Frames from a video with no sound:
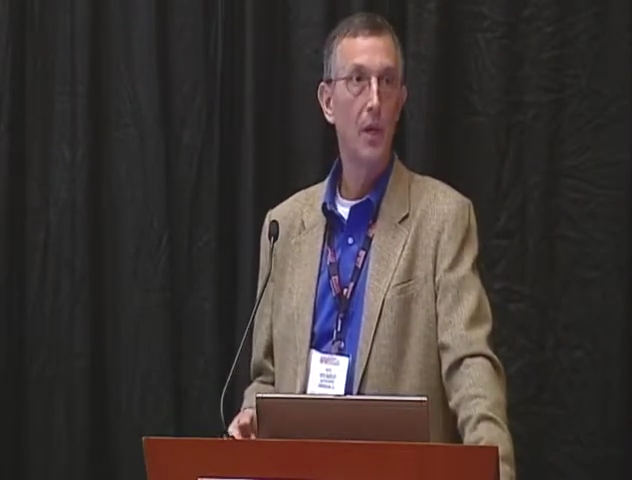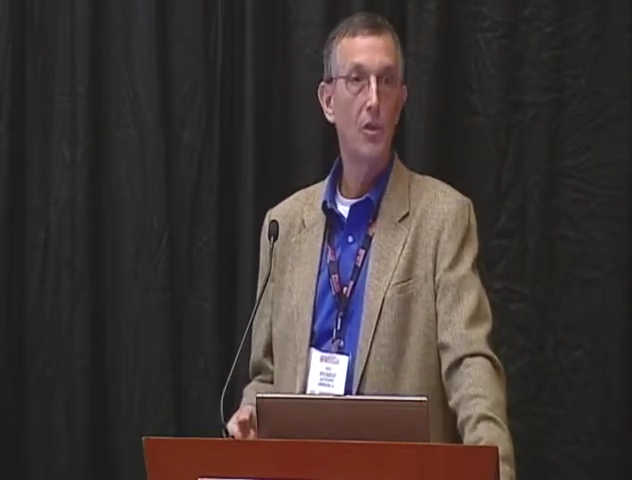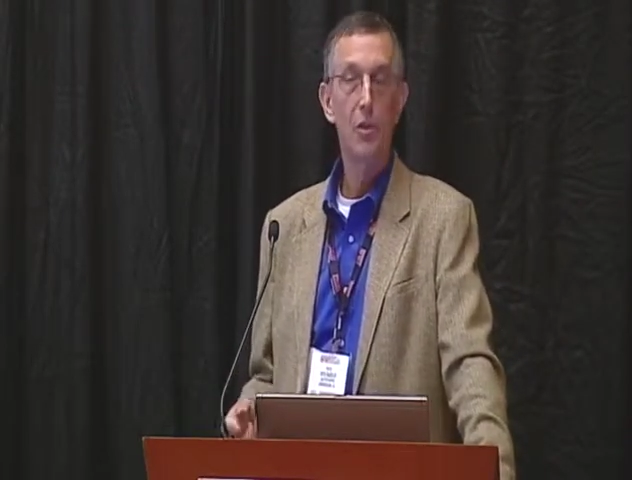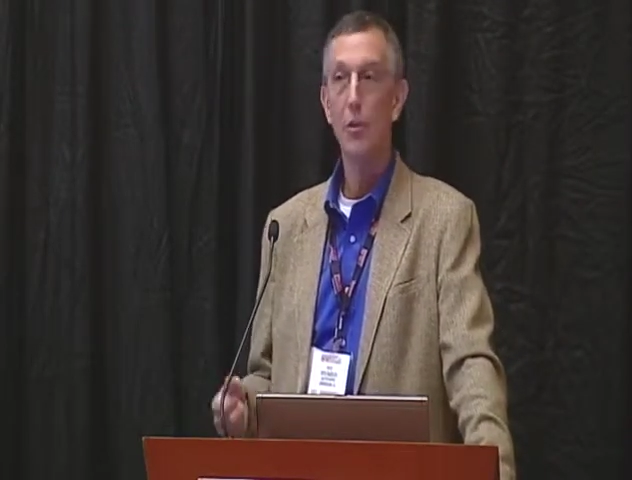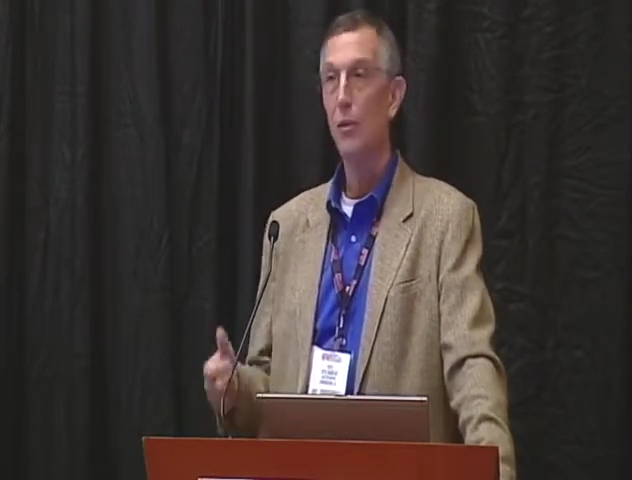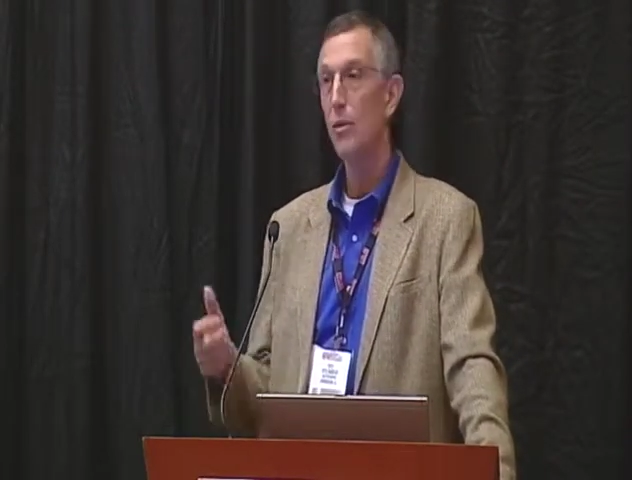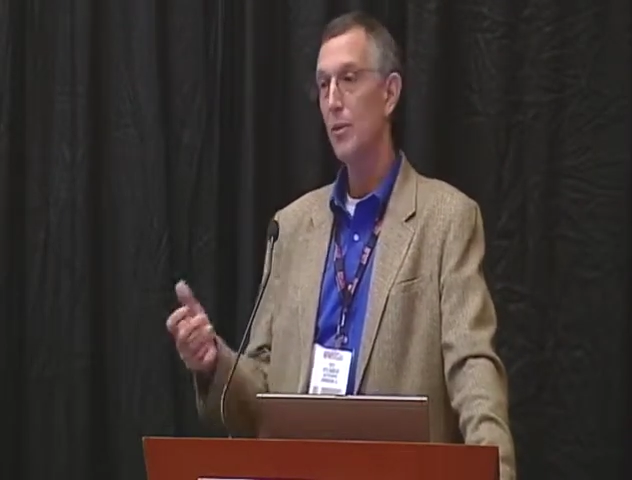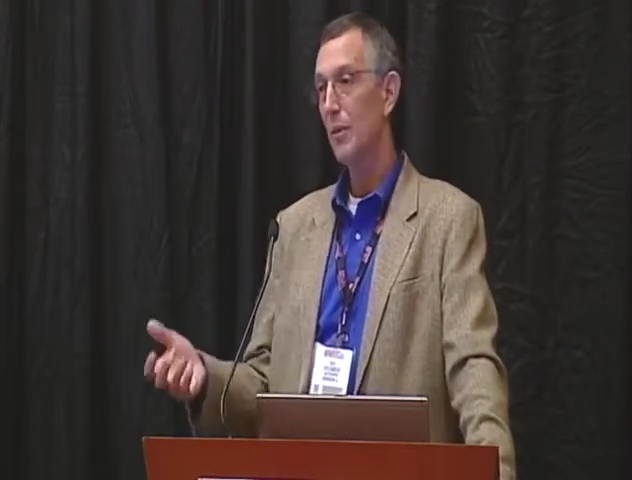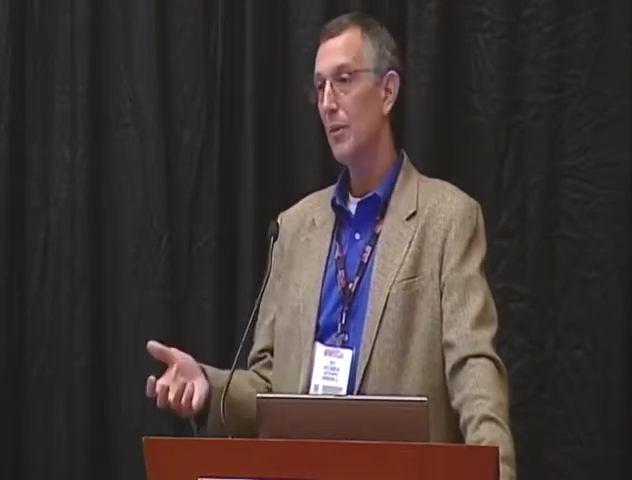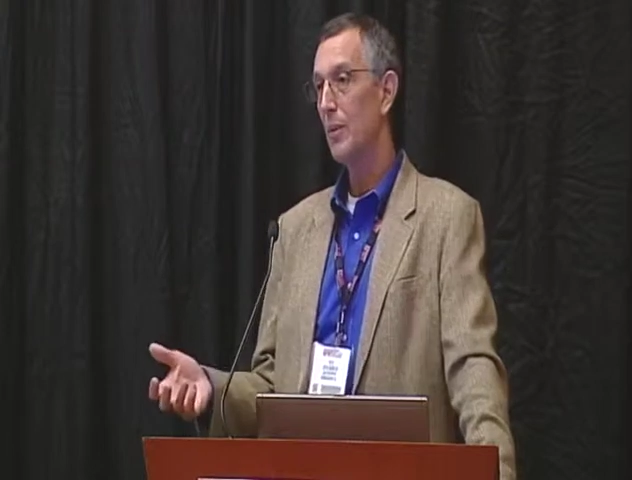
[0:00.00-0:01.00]
So
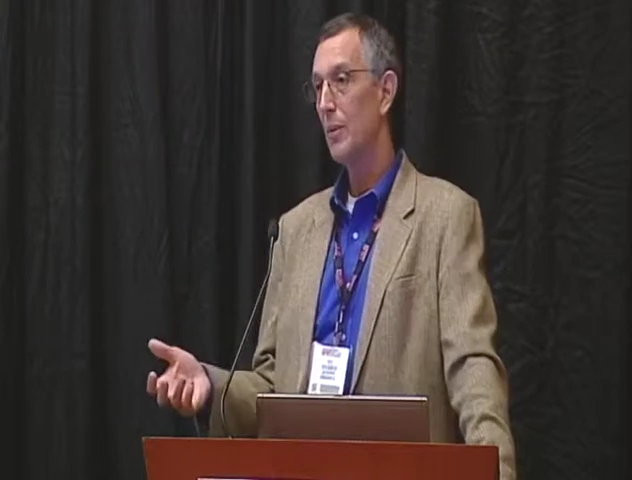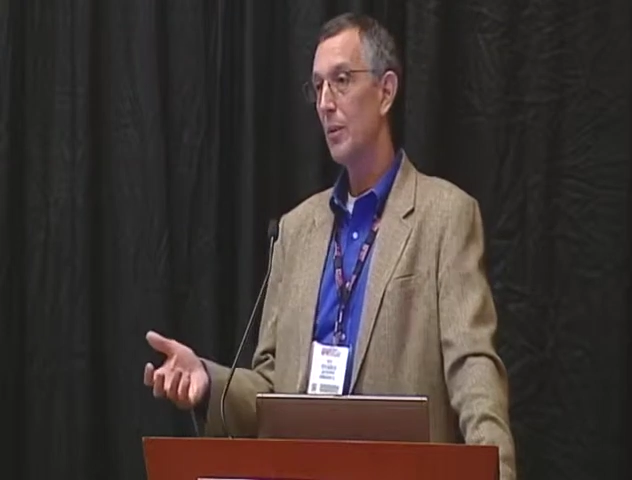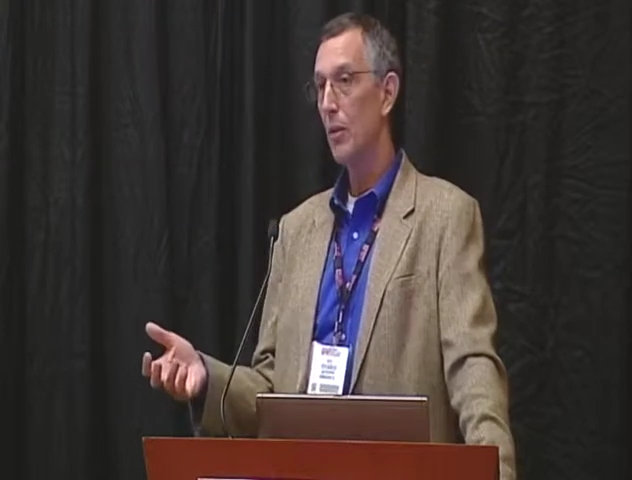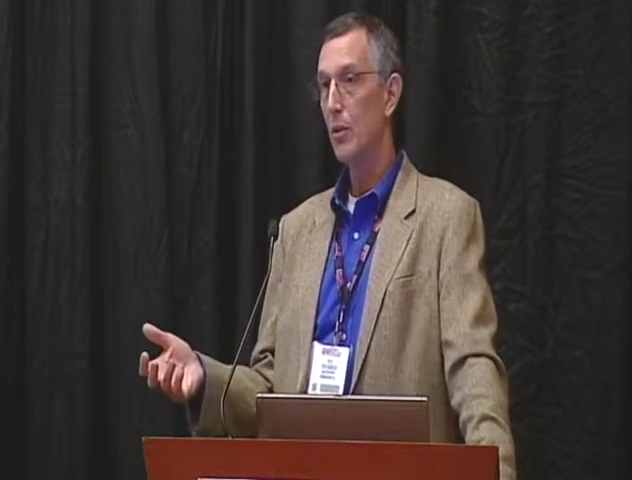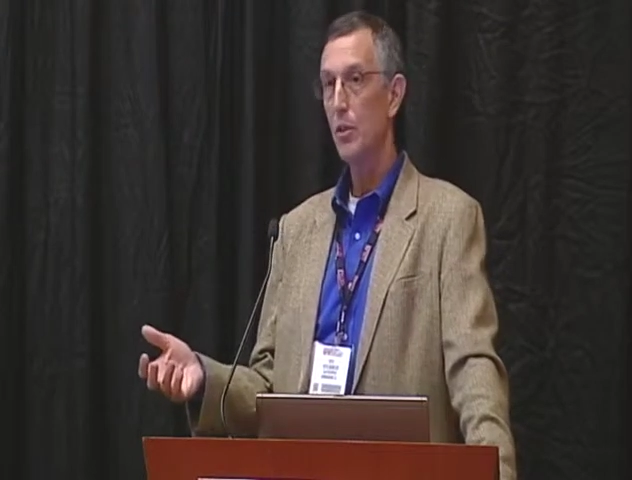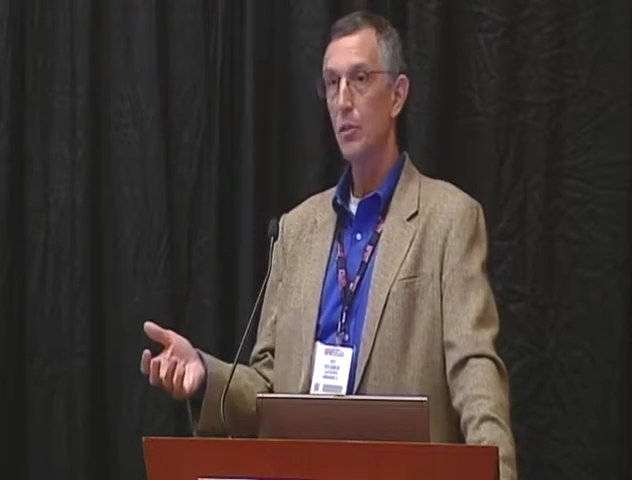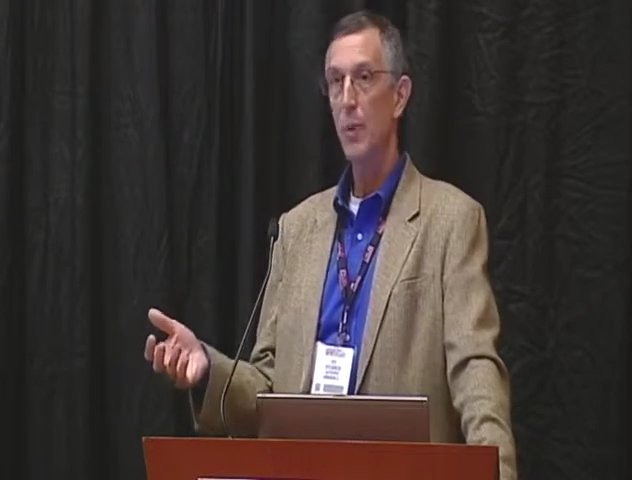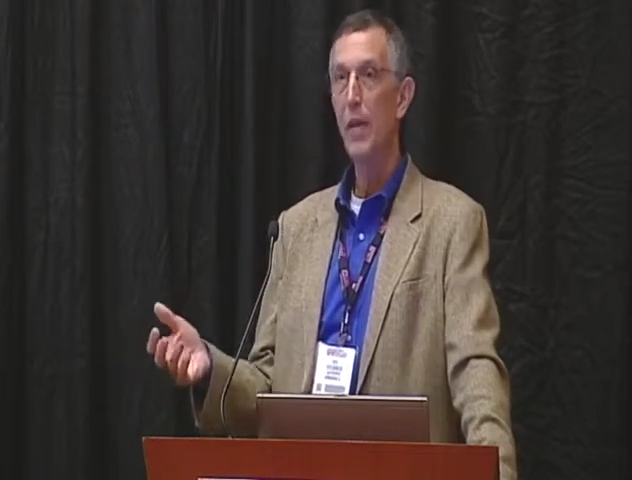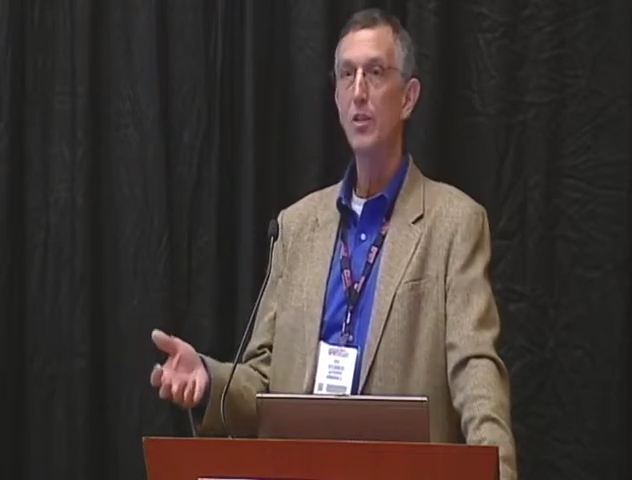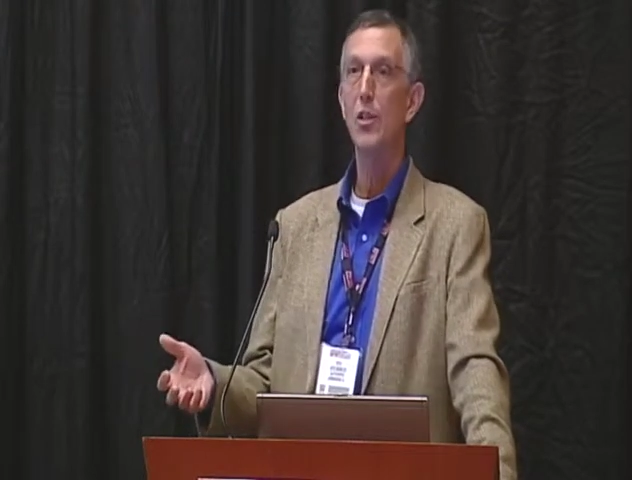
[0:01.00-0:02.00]
those
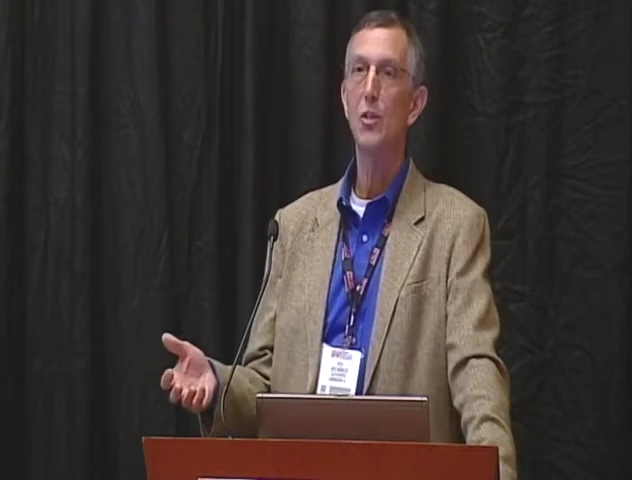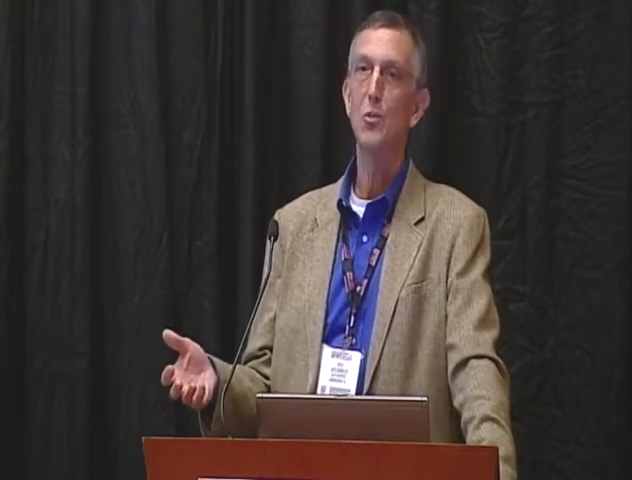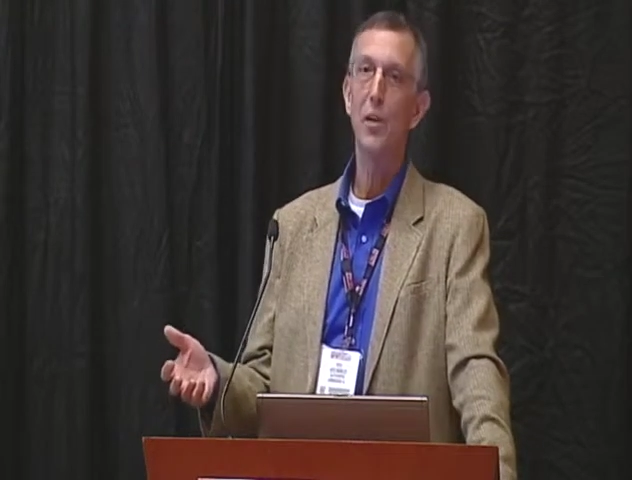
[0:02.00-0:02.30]
spaces